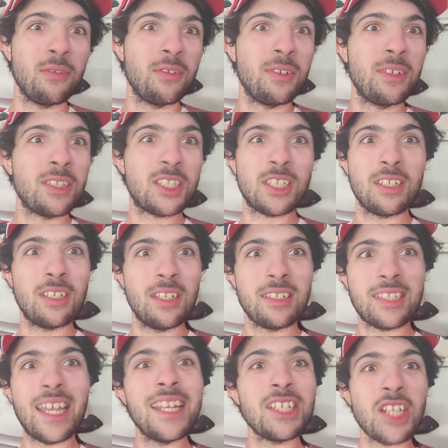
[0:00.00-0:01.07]

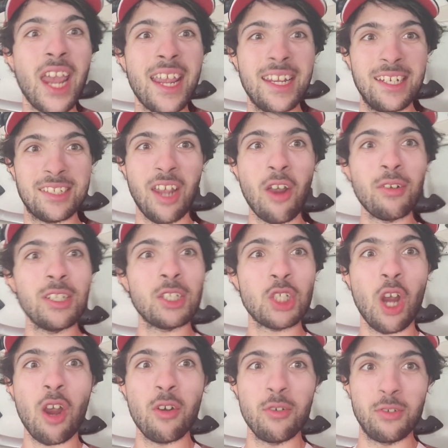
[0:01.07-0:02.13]
TJ, Tony
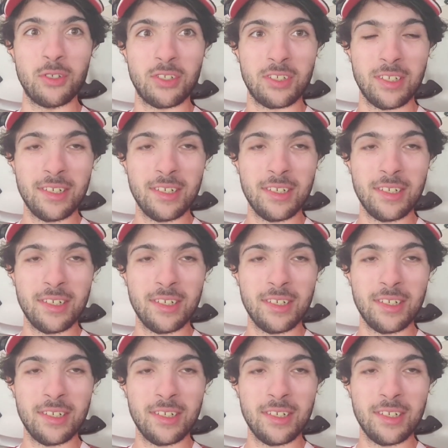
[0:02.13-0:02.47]
Jones.